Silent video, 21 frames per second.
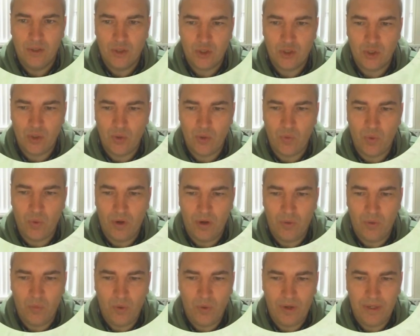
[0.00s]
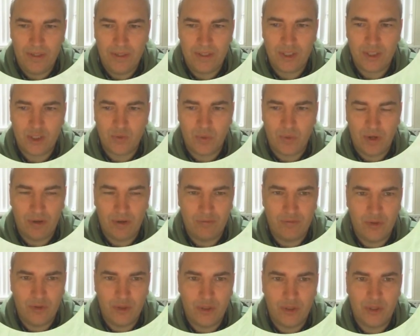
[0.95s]
So, what is square
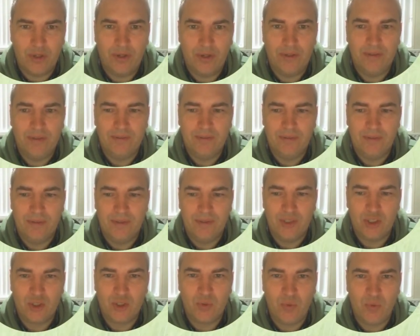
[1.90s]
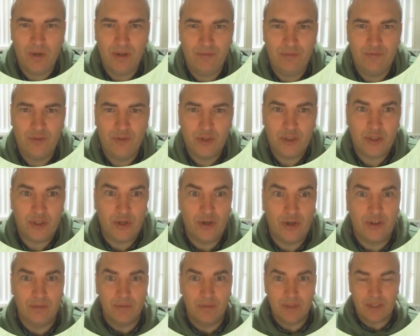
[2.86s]
foot gardening? Square foot
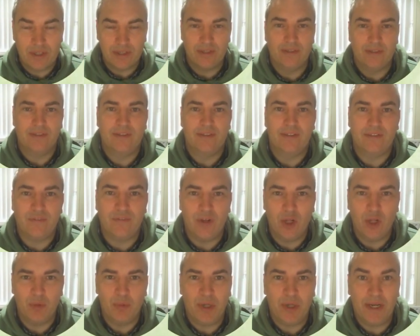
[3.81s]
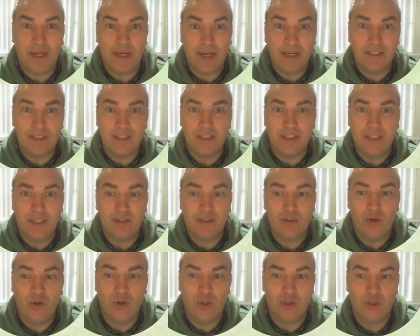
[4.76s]
gardening was developed by an engineer
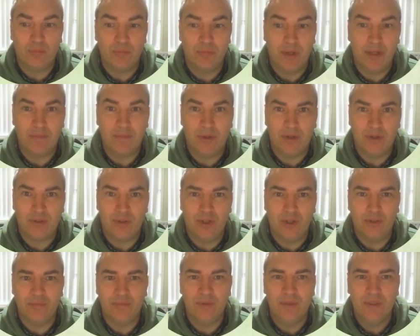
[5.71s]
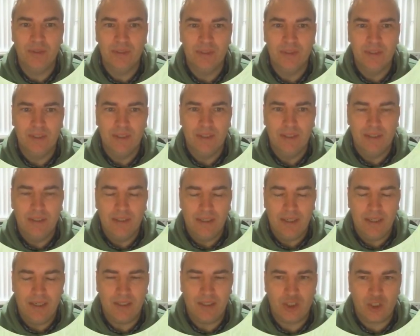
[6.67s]
called Mel Bartholomew,
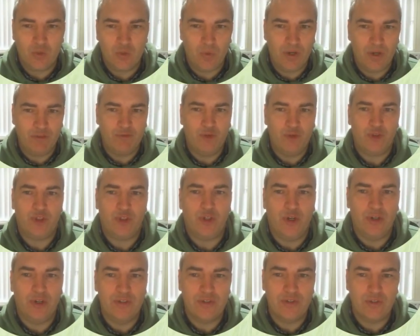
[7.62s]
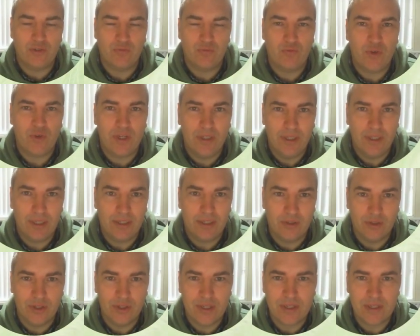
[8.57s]
and square foot gardening is a really
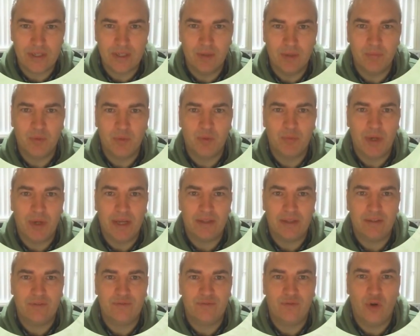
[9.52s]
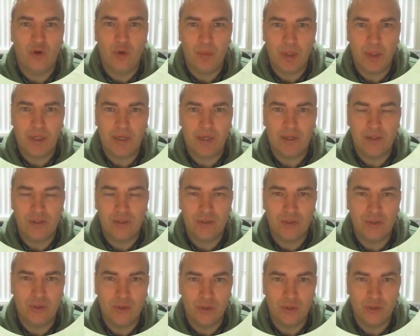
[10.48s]
good and simple method for beginners
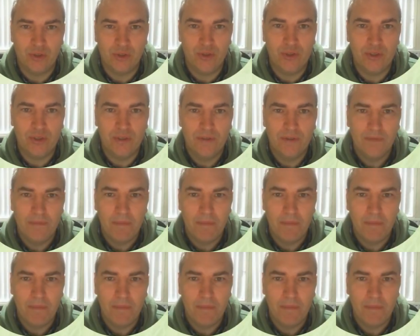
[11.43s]
to use